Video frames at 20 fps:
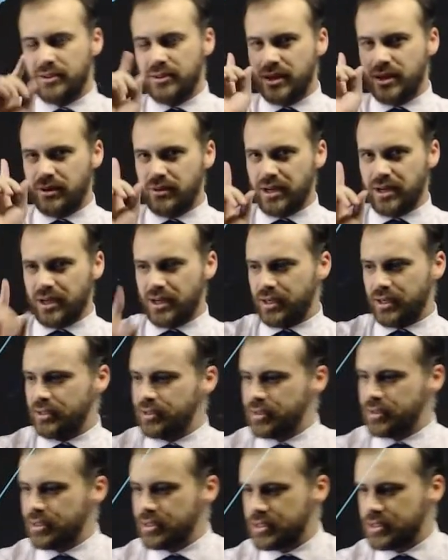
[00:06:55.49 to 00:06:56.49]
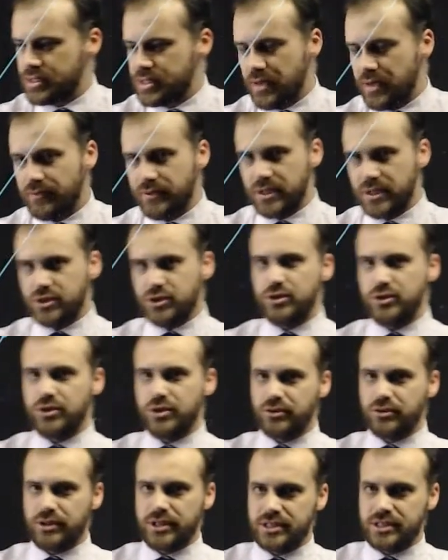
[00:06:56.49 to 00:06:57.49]
There are seventy-two
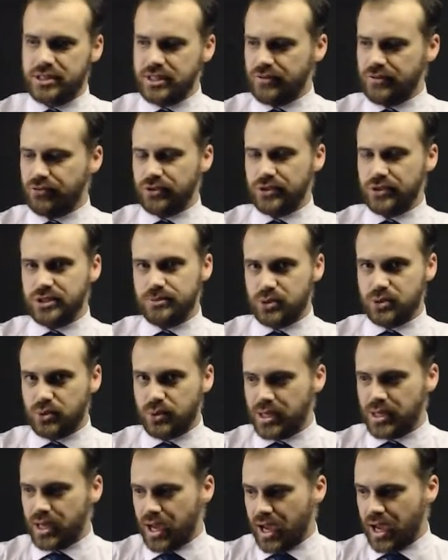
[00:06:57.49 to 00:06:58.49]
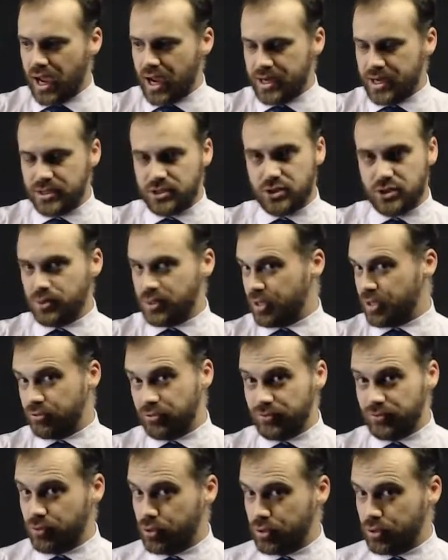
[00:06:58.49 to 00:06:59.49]
degrees difference between eighty-two and one
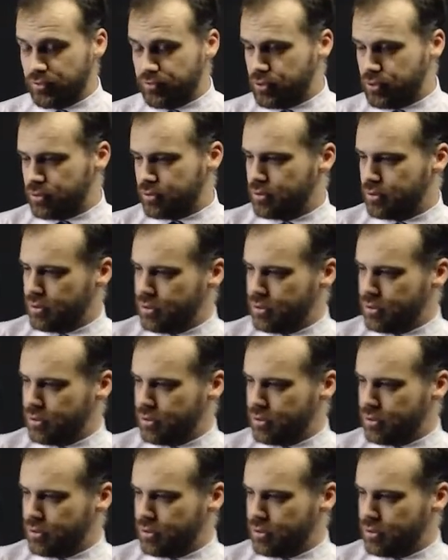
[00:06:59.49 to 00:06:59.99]
hundred forty-four.